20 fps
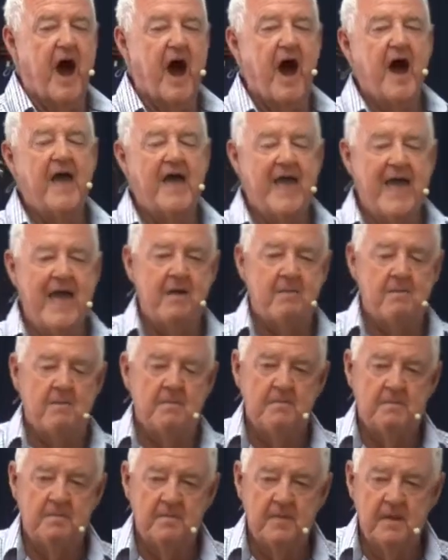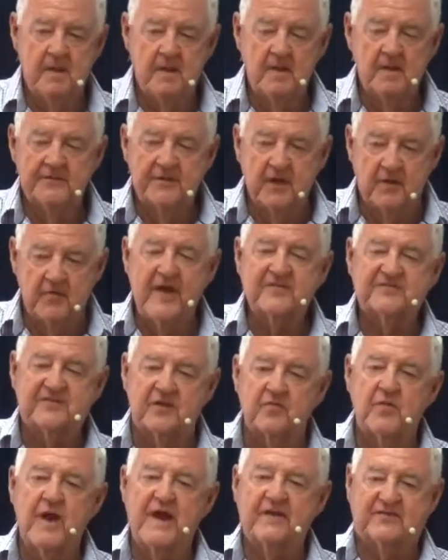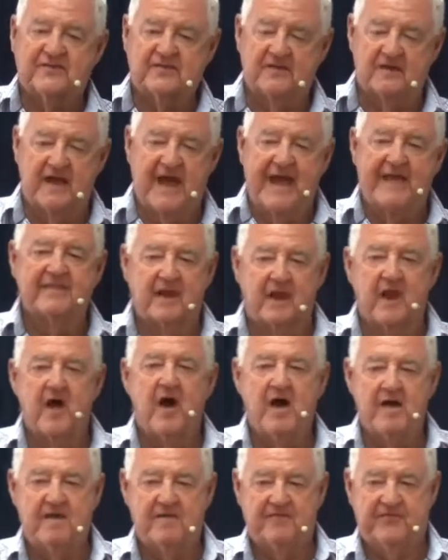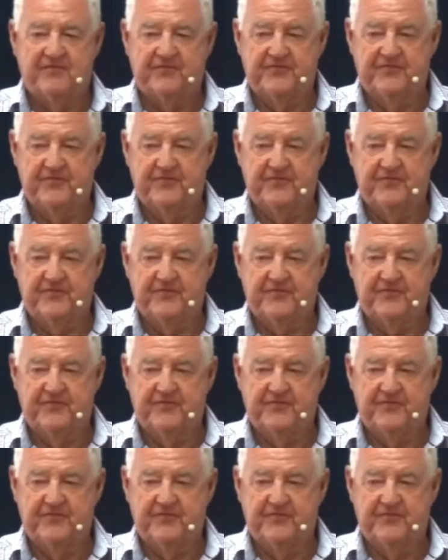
I am the resurrection and the life.